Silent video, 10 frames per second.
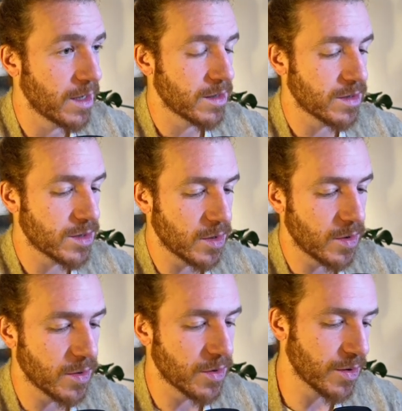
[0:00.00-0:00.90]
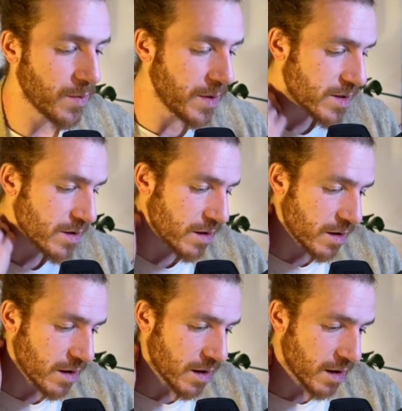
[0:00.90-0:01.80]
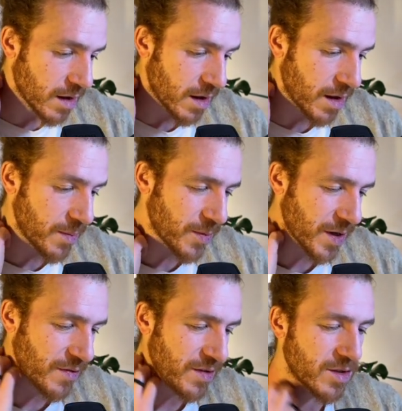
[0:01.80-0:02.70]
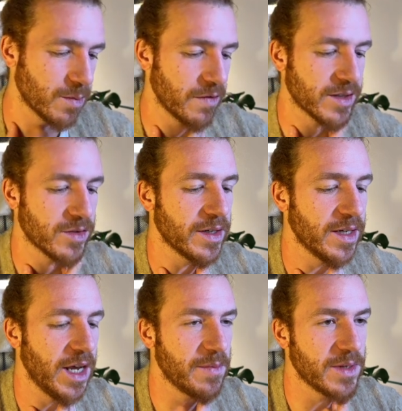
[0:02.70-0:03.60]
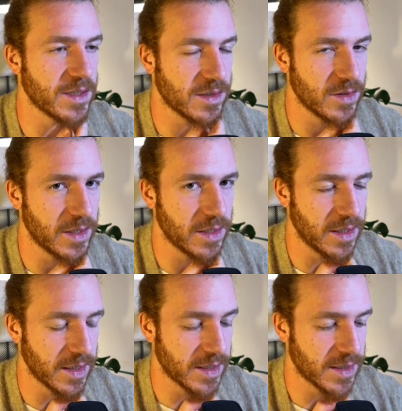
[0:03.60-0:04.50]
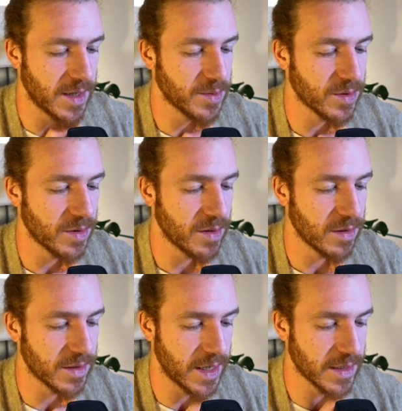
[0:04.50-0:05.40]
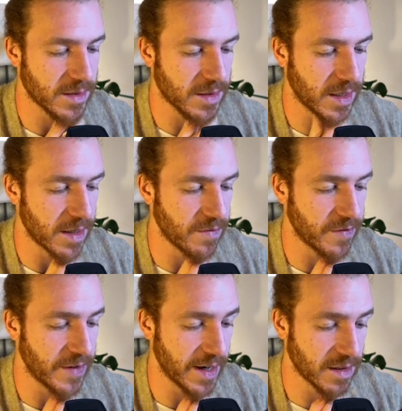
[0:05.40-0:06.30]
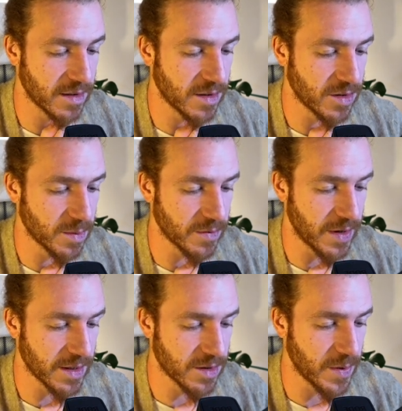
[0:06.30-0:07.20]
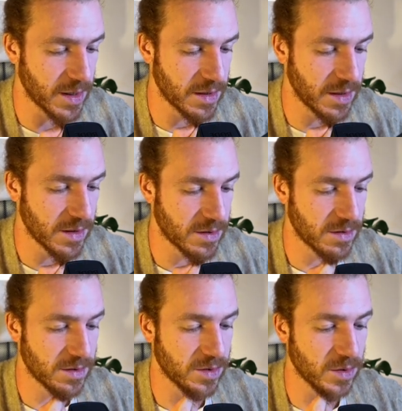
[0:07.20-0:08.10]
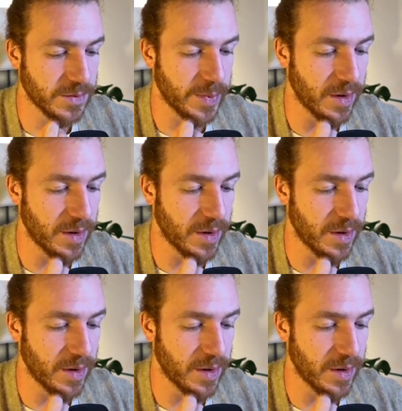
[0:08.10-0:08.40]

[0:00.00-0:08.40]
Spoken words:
So the reason we're giving the supervisor a name is so that the acceptor task can find the supervisor when it needs to spawn